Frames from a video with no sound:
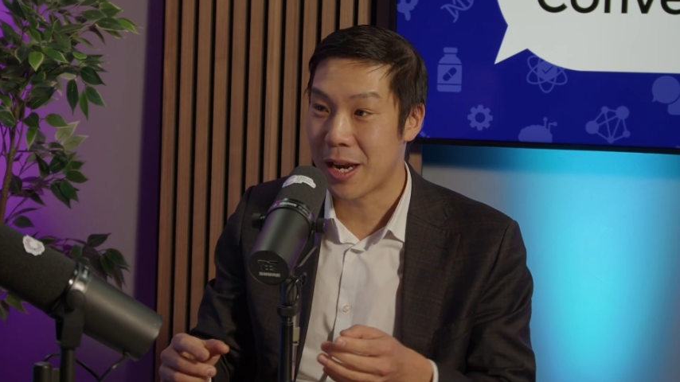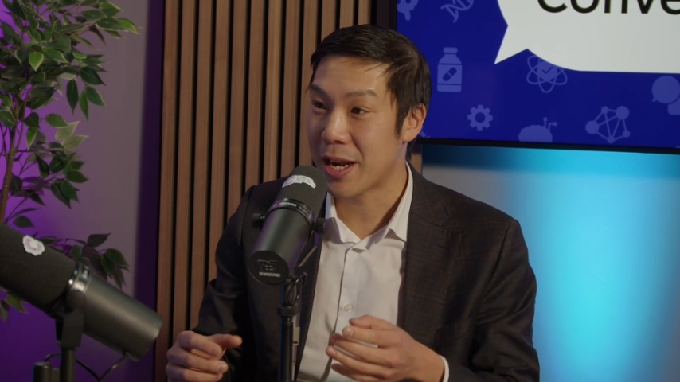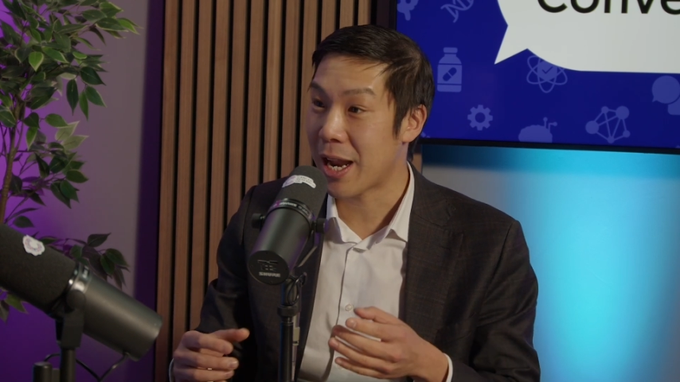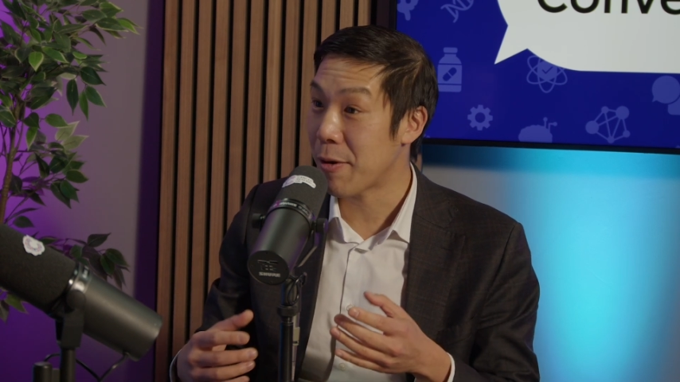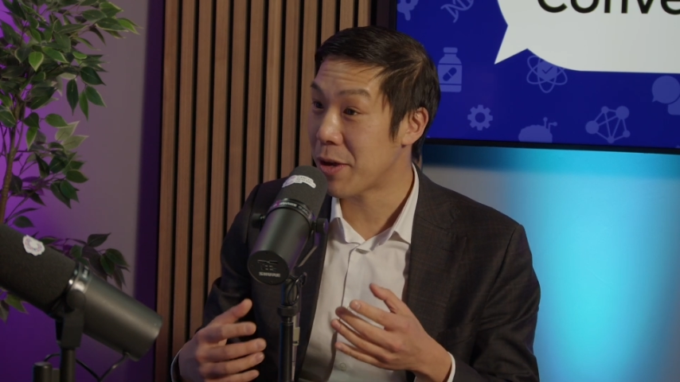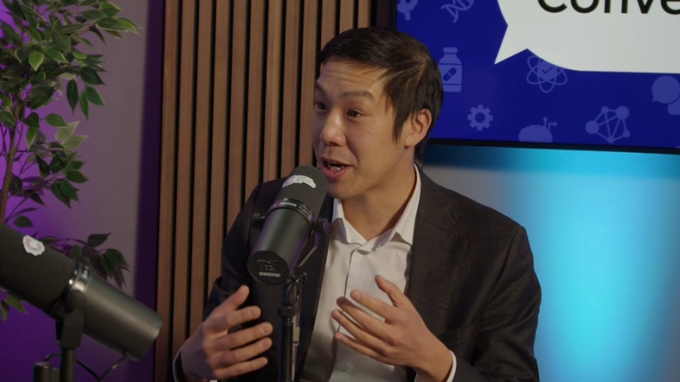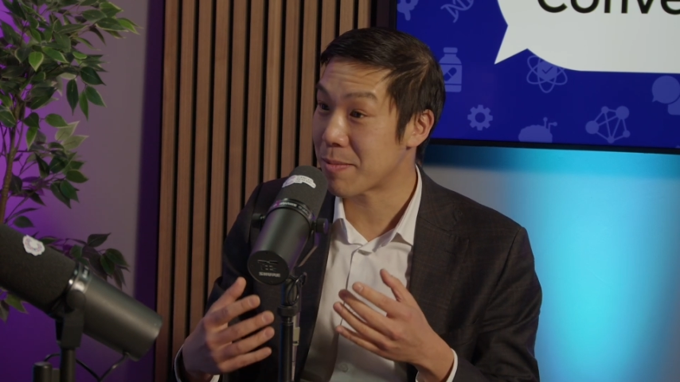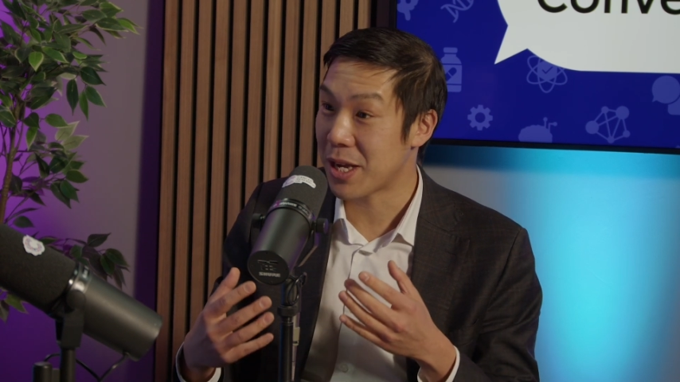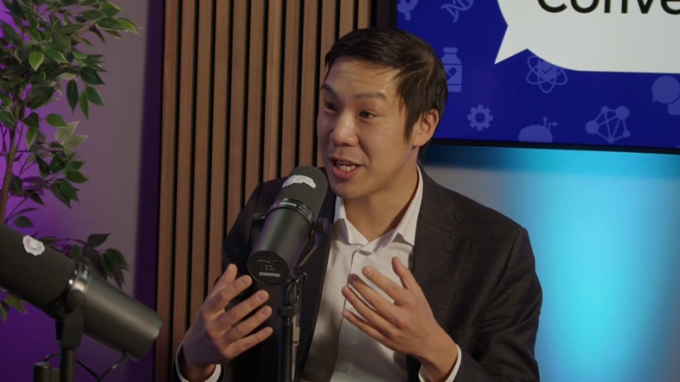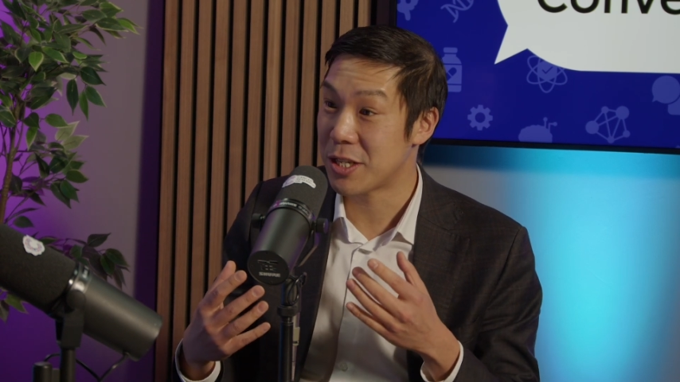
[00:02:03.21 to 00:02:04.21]
Now you can
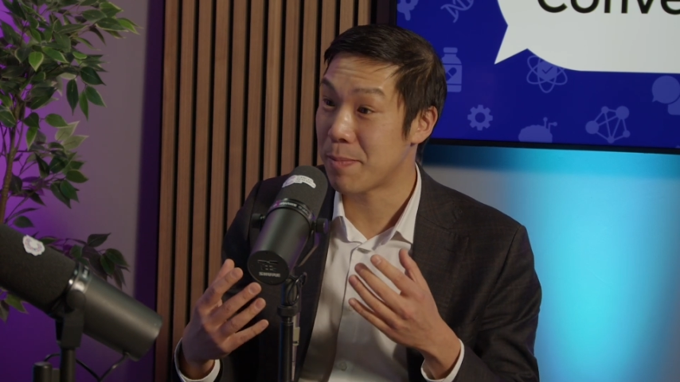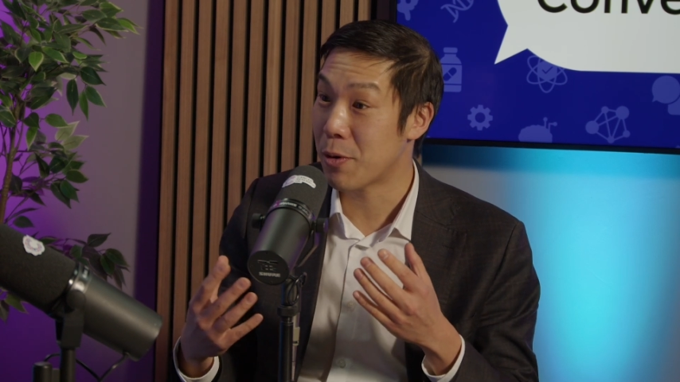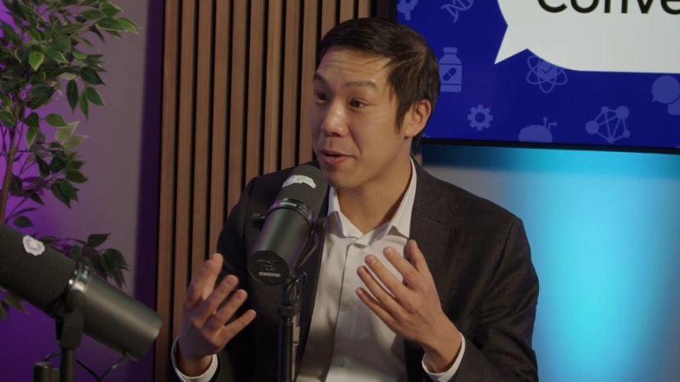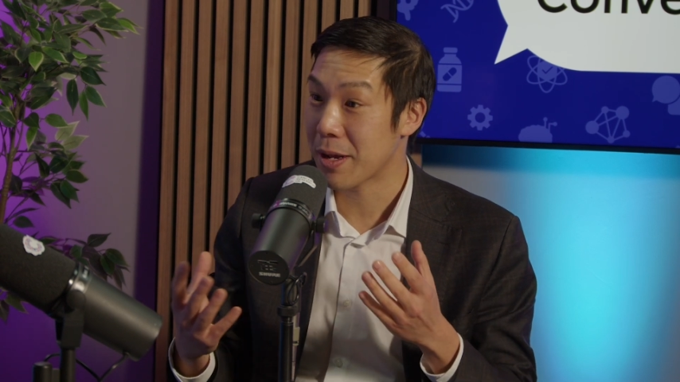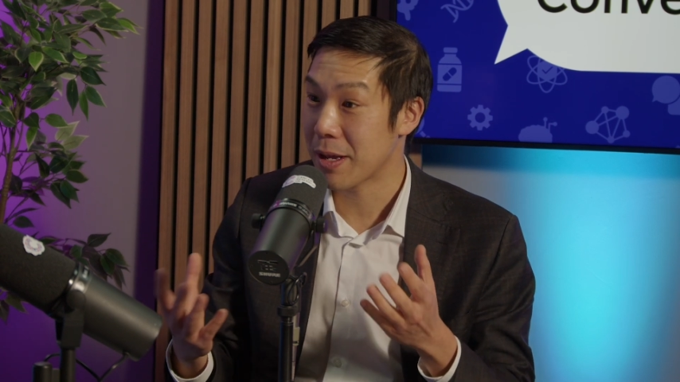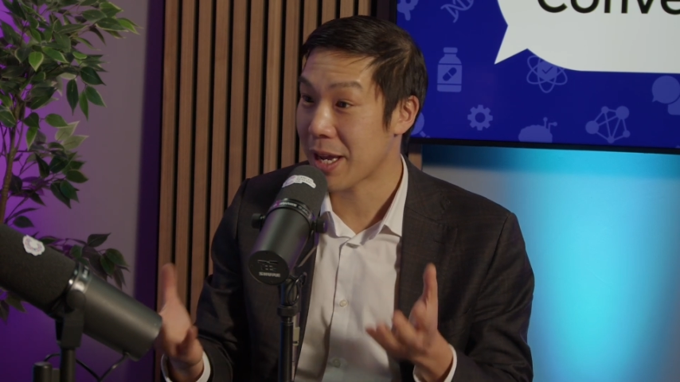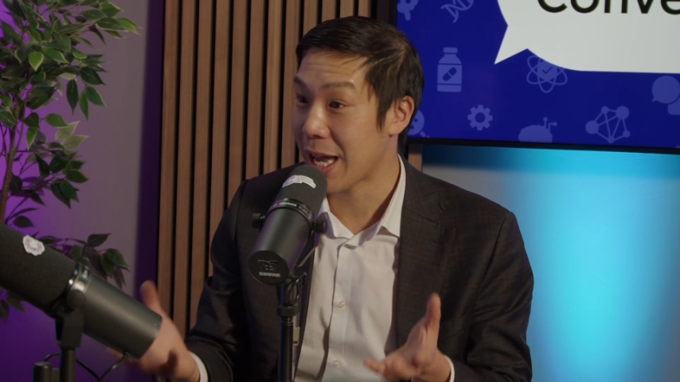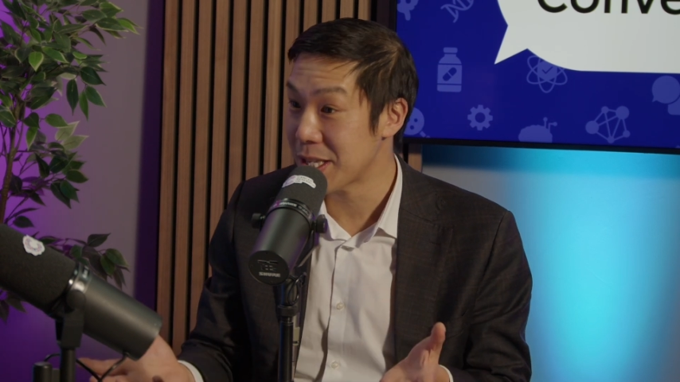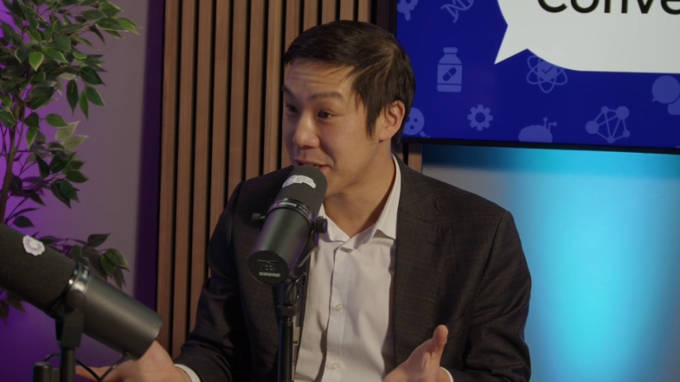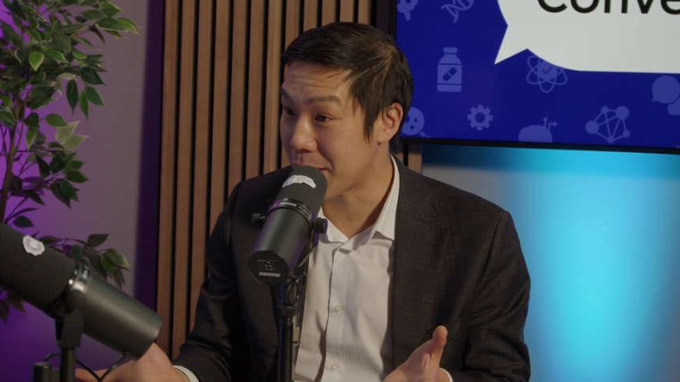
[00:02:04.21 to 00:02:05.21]
update it to put
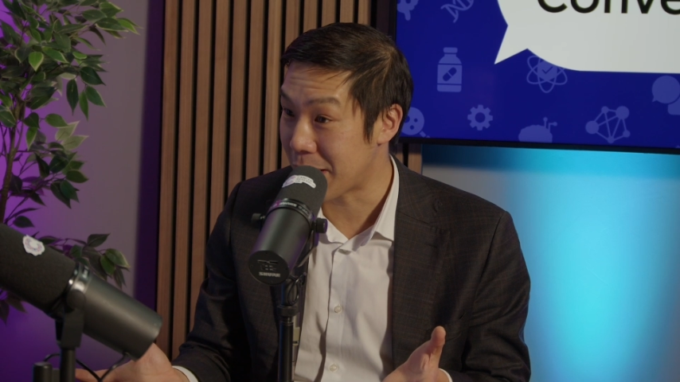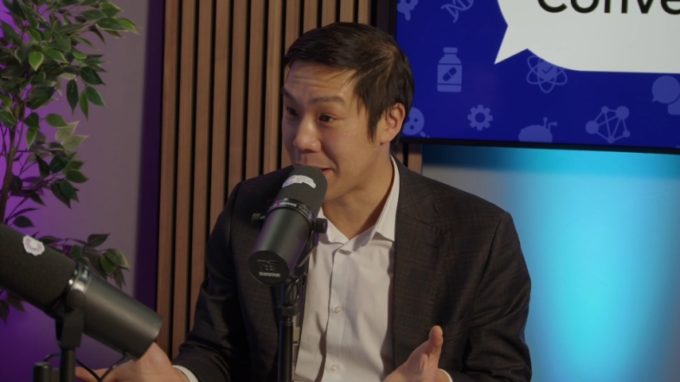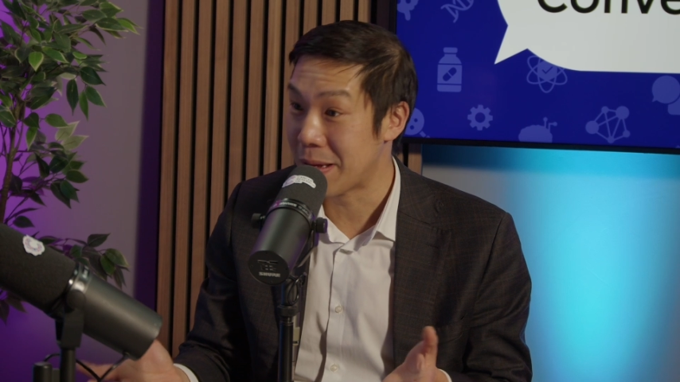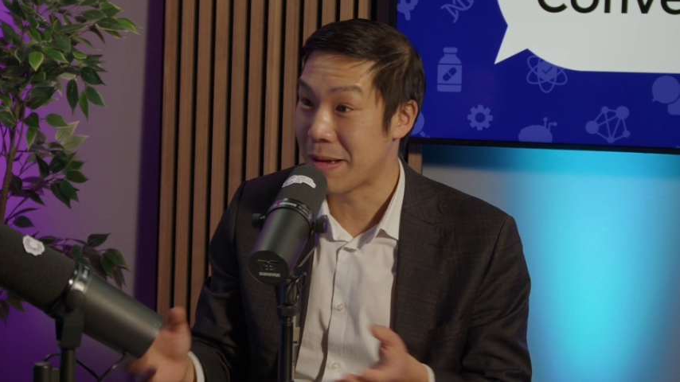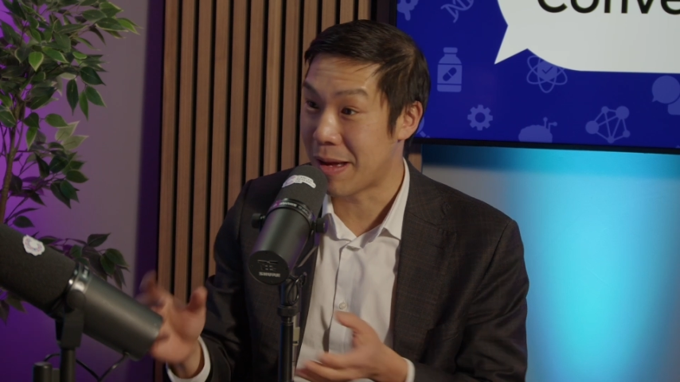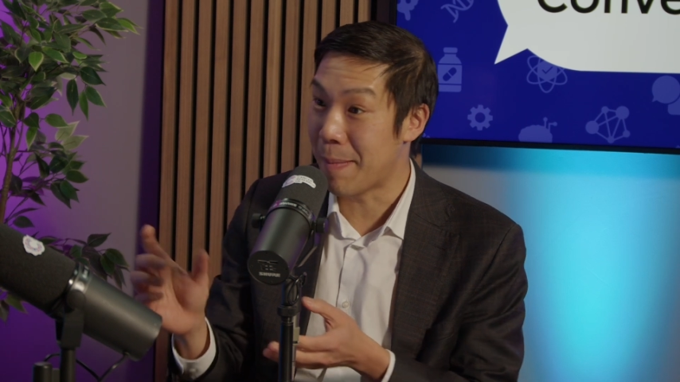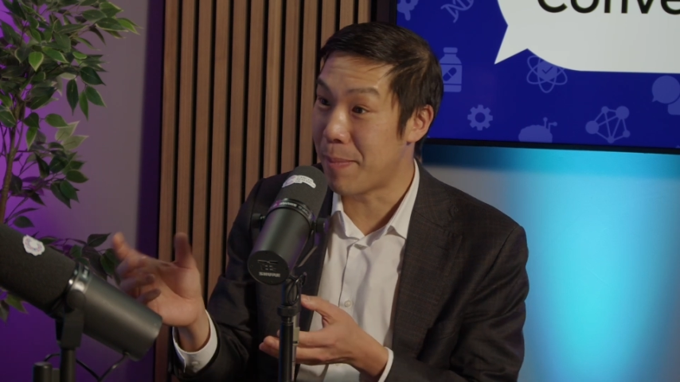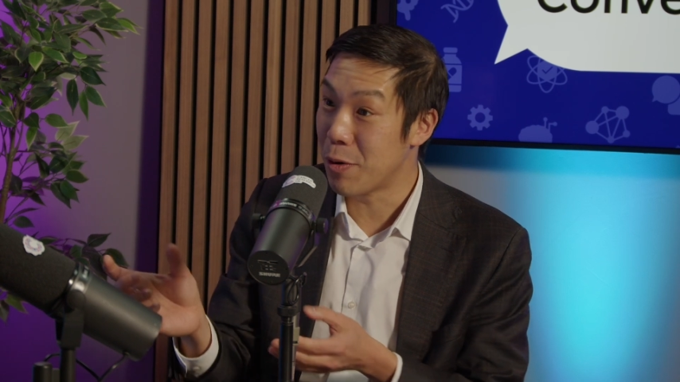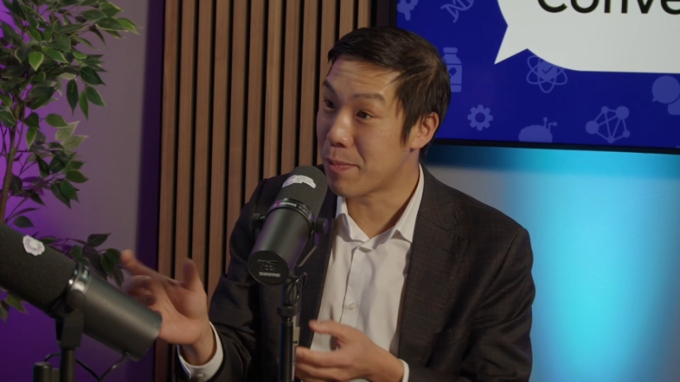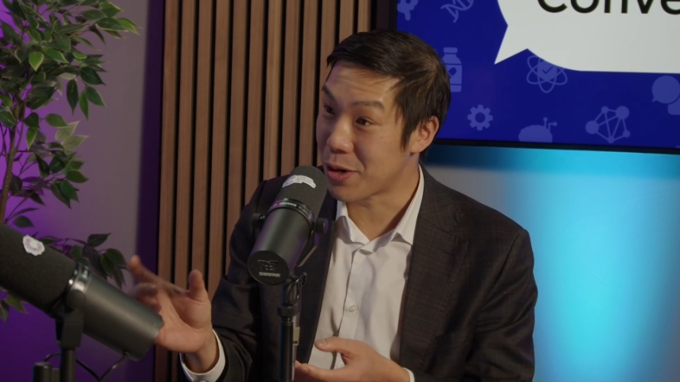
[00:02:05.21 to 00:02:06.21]
cancer
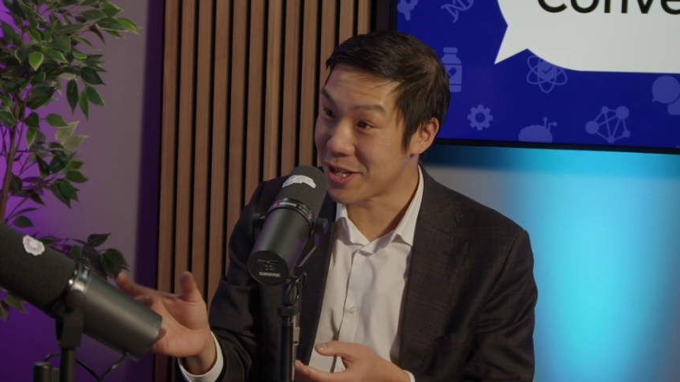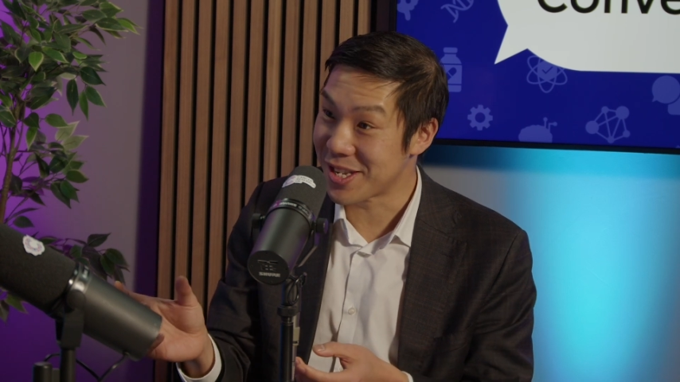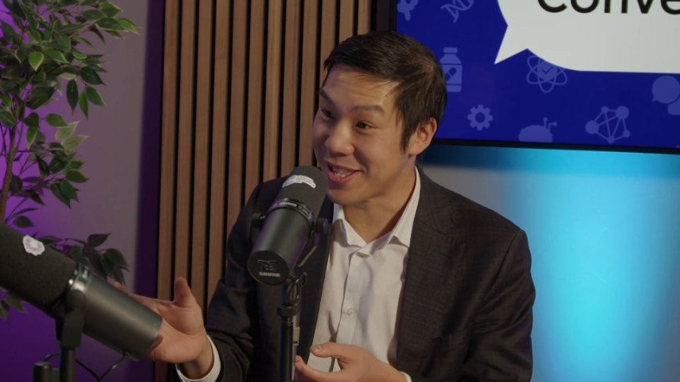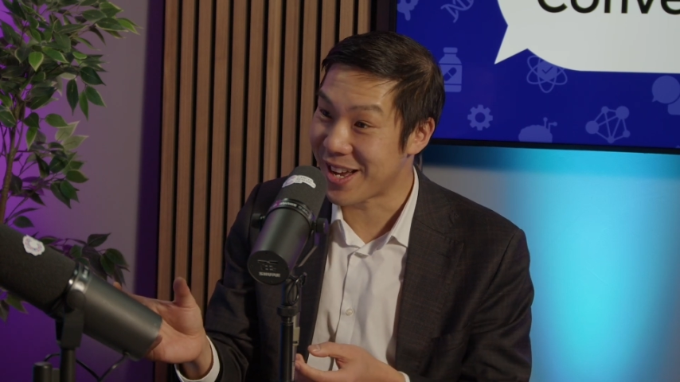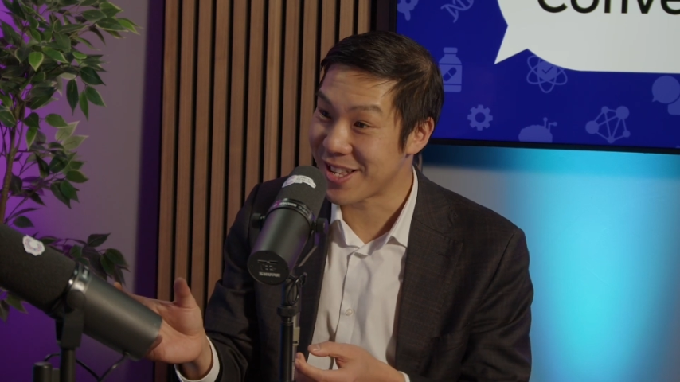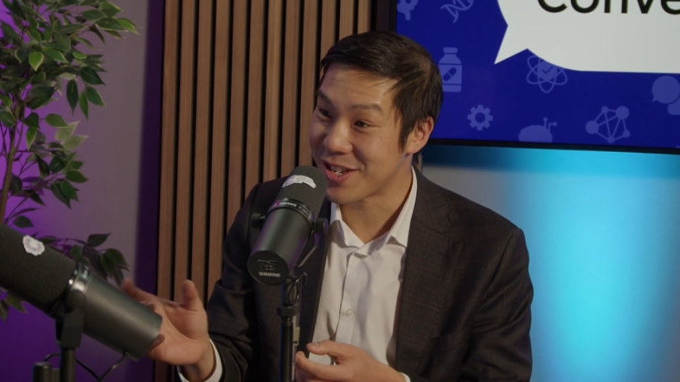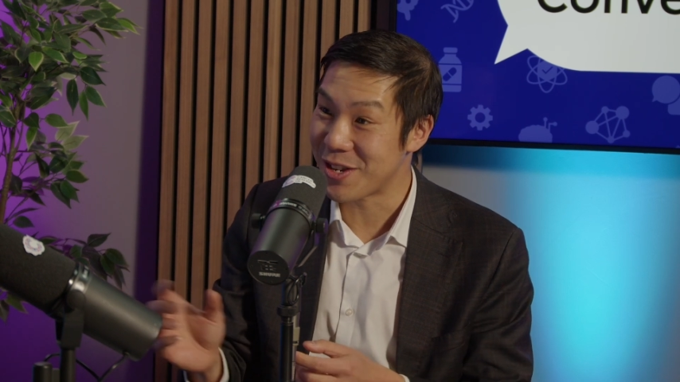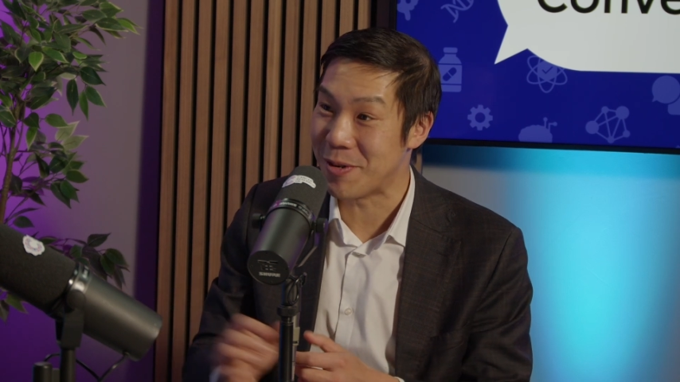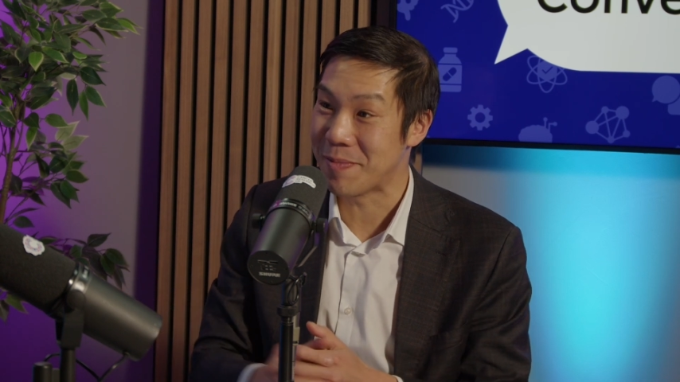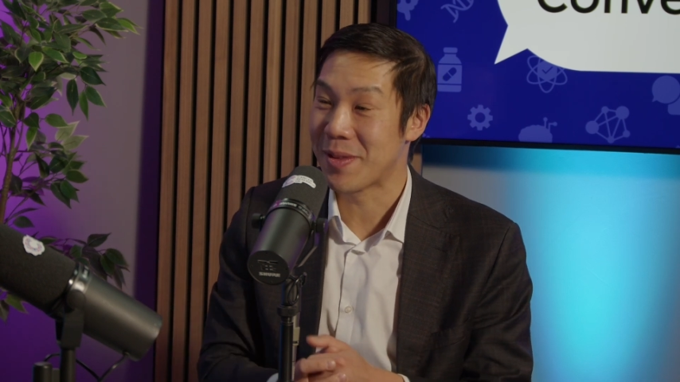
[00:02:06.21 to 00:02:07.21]
blueprints in there too.